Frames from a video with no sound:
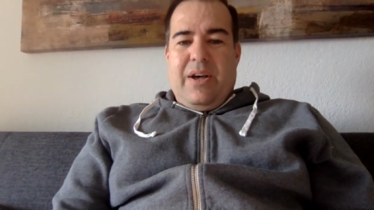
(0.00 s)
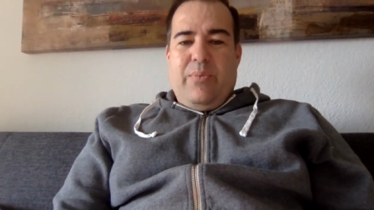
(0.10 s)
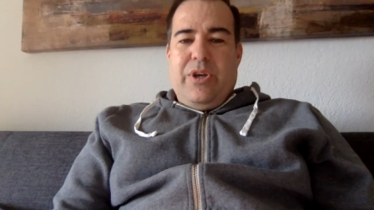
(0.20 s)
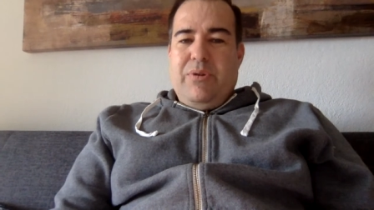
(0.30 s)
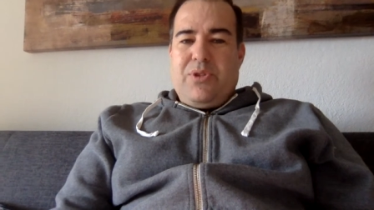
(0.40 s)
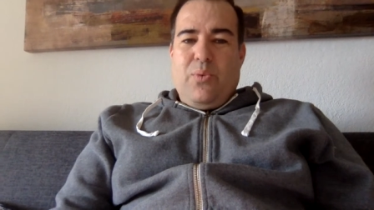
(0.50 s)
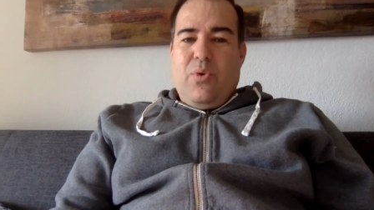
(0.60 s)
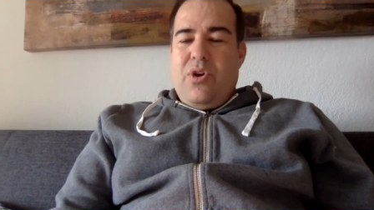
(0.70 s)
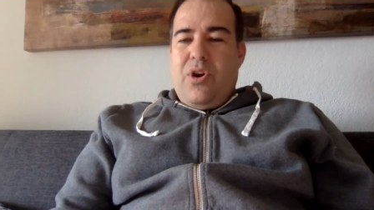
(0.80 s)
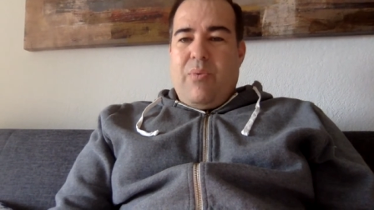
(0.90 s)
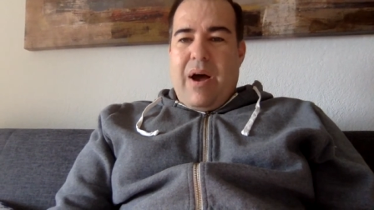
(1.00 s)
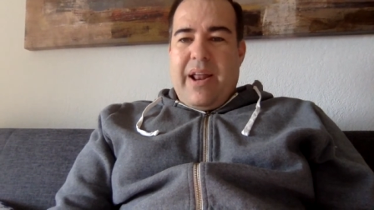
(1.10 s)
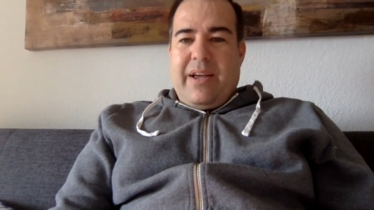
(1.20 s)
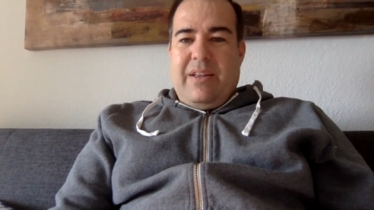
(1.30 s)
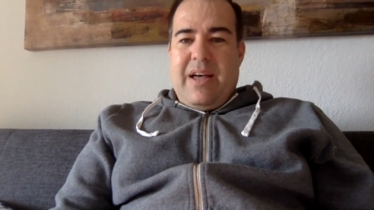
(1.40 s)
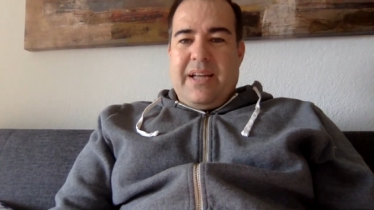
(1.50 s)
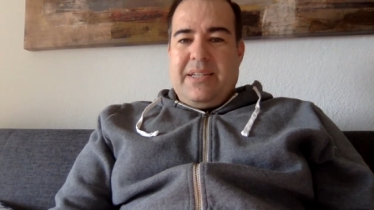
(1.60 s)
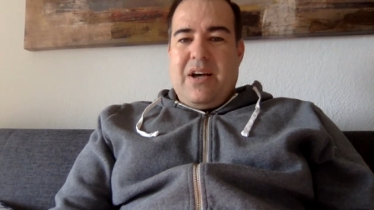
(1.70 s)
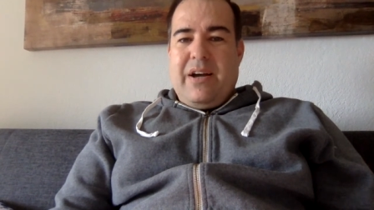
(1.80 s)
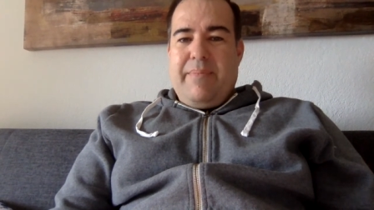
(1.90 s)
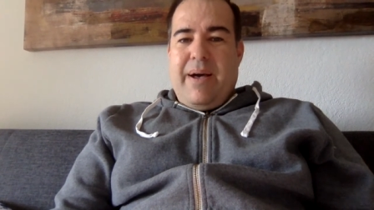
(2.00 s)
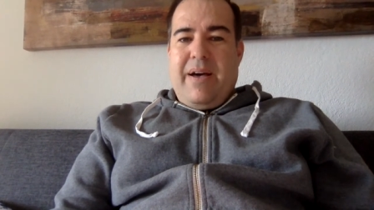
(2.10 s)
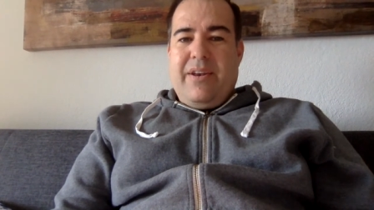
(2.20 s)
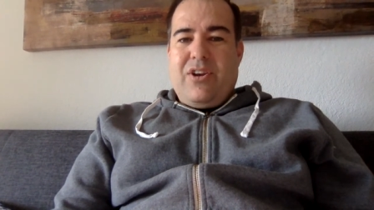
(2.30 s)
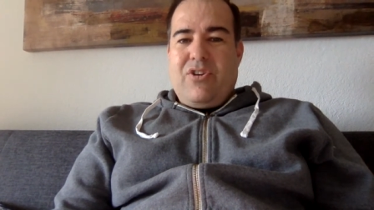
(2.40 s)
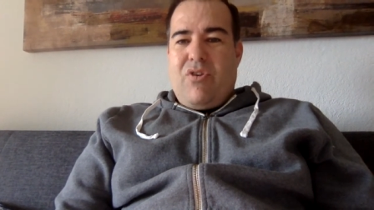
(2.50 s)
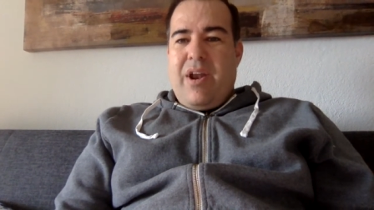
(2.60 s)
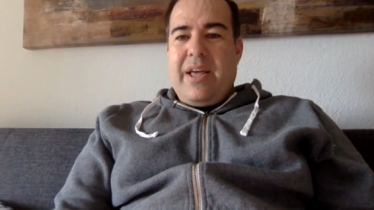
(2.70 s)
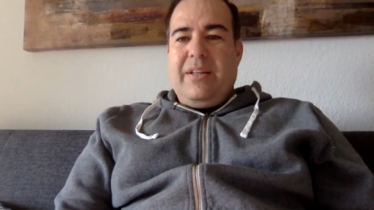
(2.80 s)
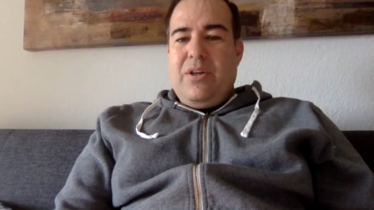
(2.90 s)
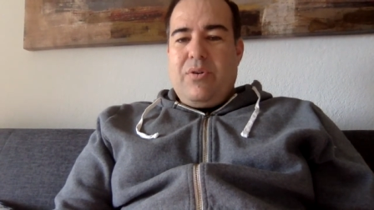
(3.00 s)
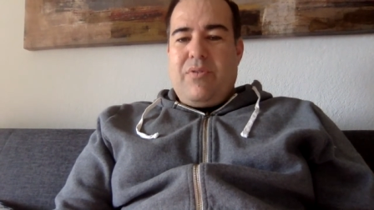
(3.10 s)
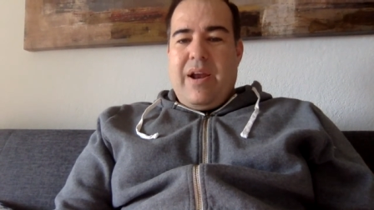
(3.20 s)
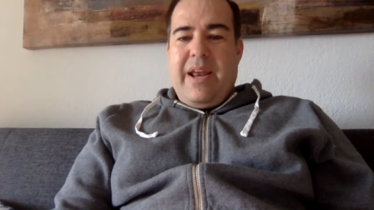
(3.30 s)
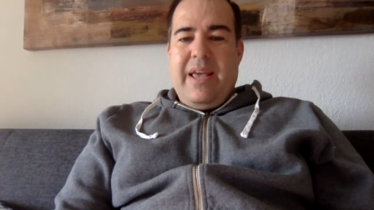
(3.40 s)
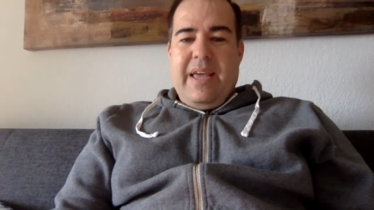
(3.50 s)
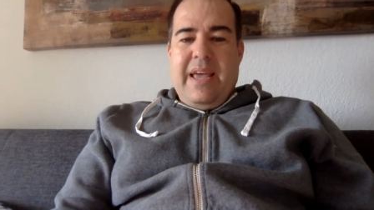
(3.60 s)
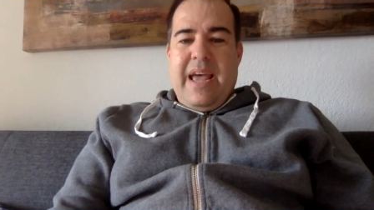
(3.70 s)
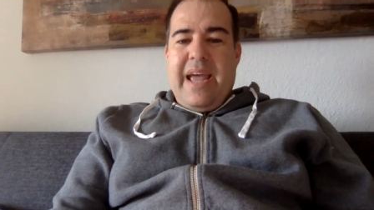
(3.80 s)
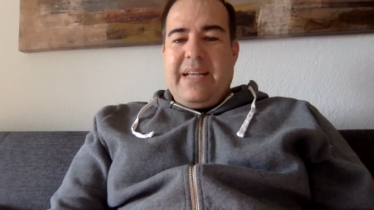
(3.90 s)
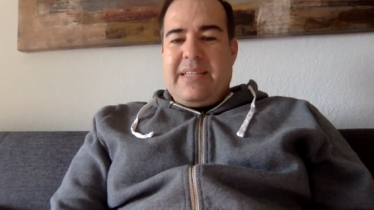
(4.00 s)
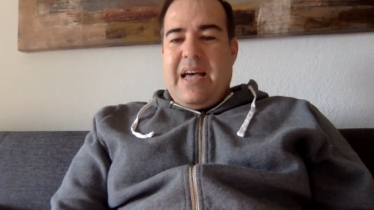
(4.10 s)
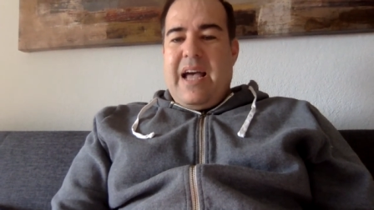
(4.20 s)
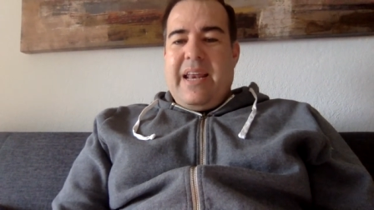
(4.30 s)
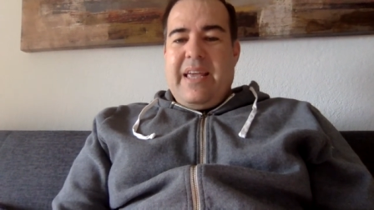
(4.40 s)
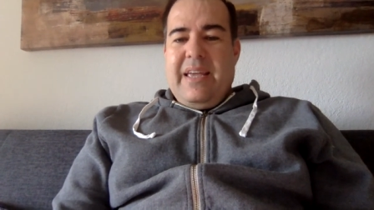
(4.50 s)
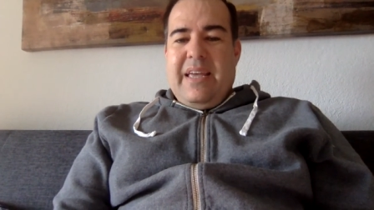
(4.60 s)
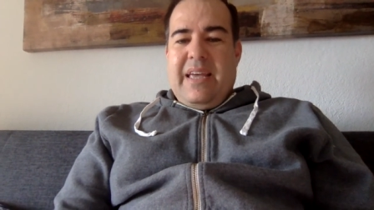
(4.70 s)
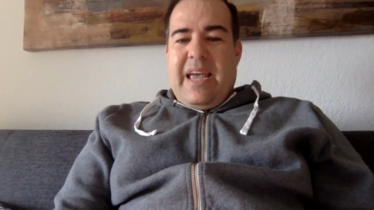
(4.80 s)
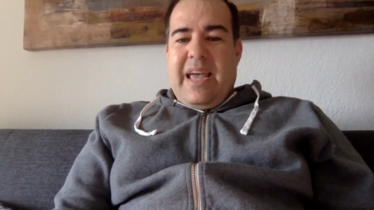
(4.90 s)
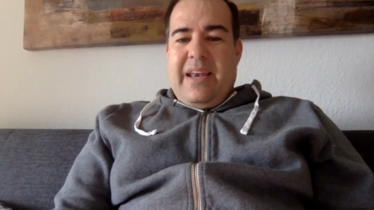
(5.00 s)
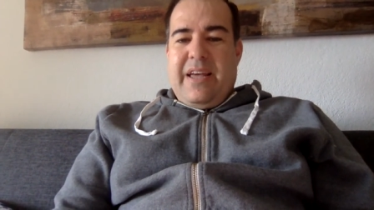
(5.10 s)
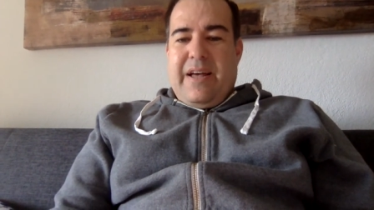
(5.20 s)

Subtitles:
would use the word neurotic a lot to talk about chronic low-grade anxiety. And